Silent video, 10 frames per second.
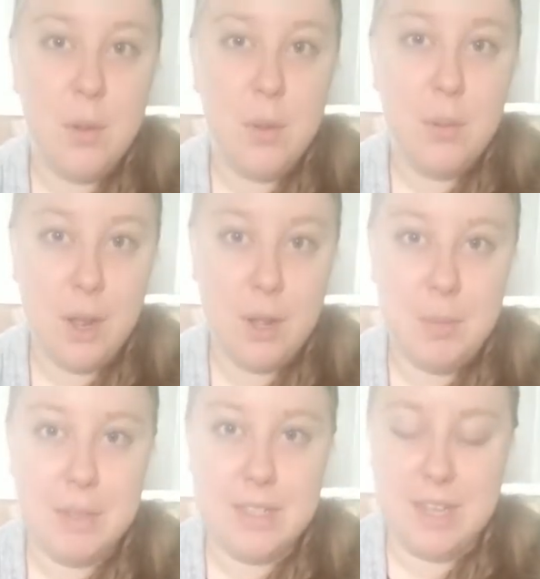rock
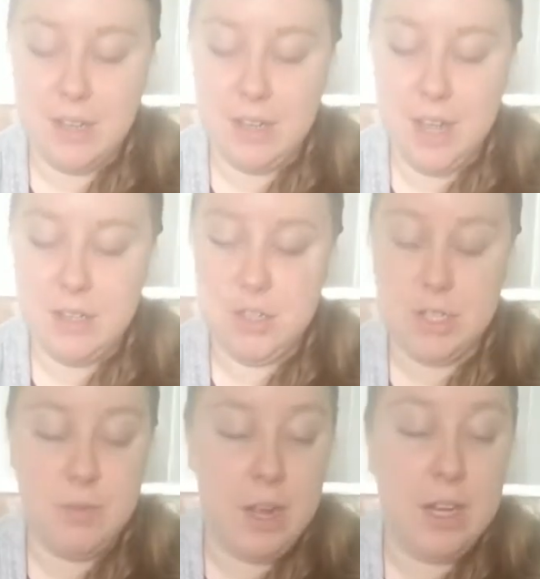building is
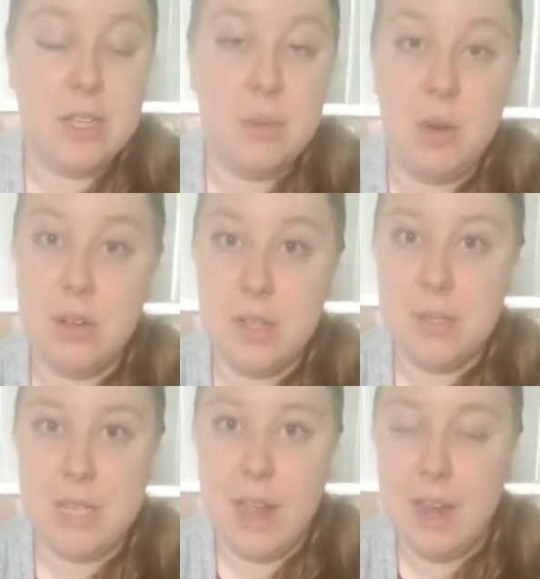just finding some rocks
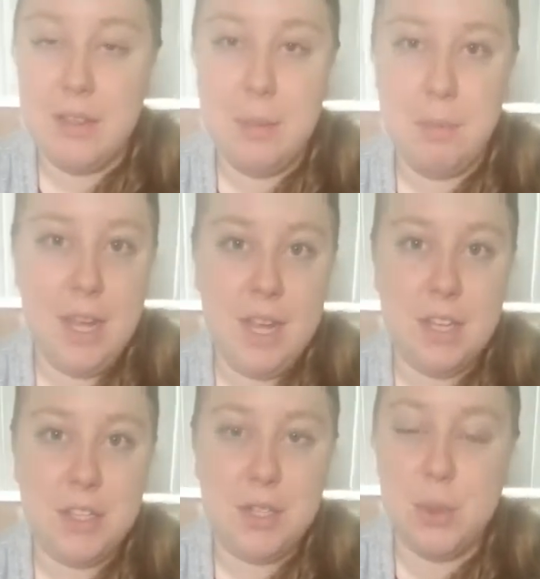outside at the
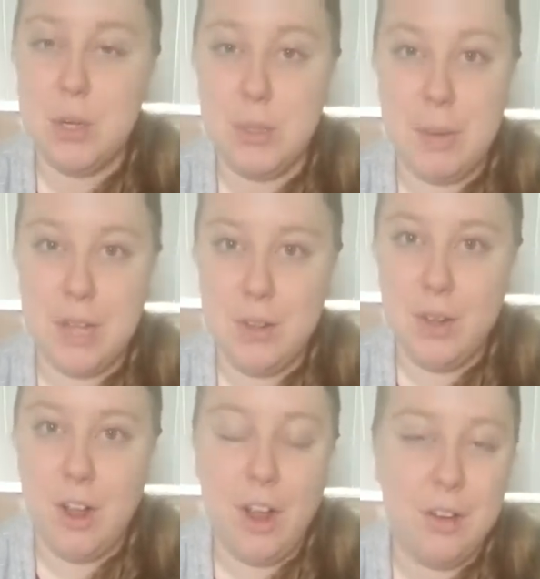beach or in your
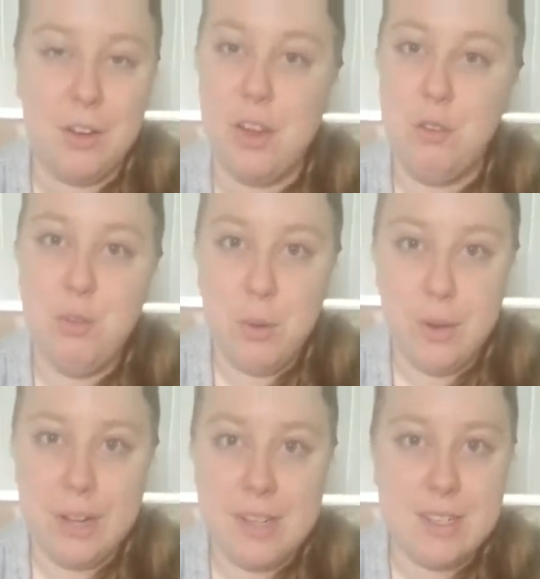backyard or in a
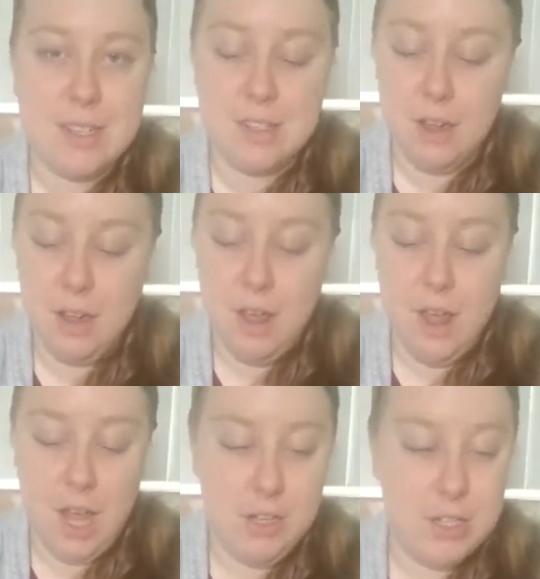forest
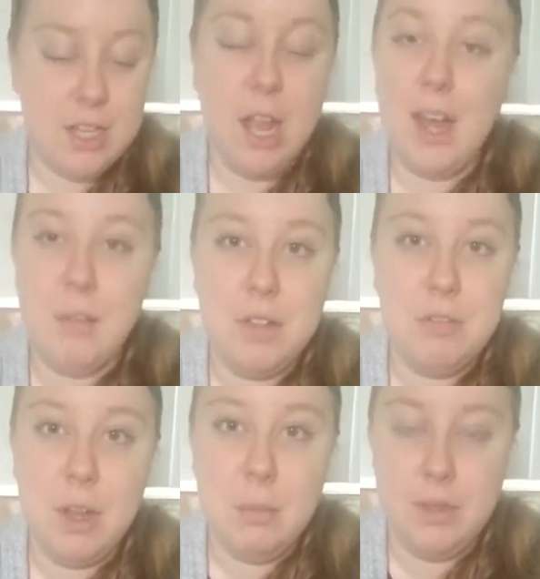and just kind of having
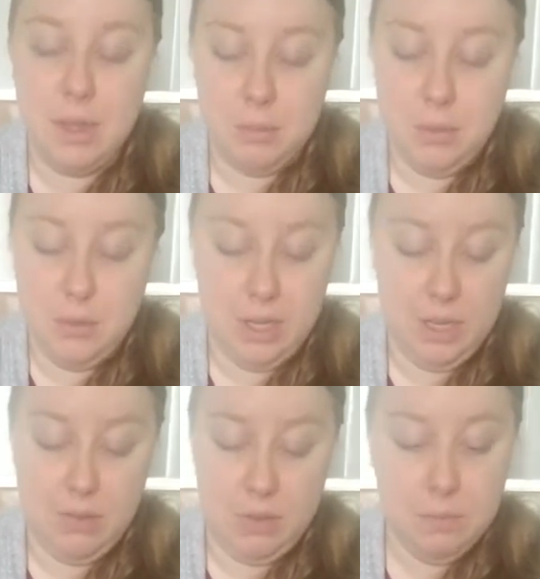fun with them. You can
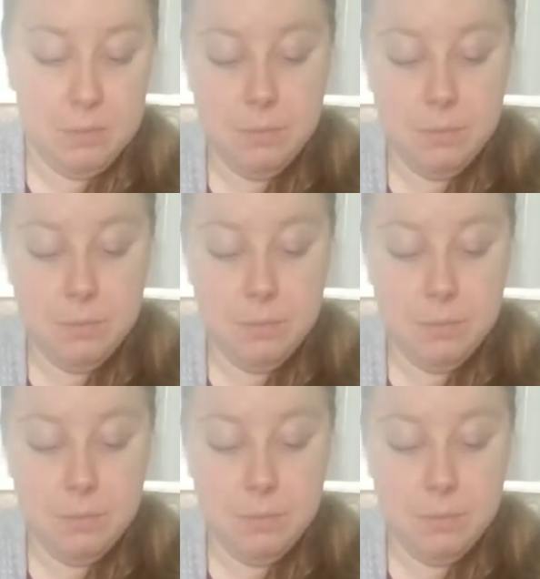even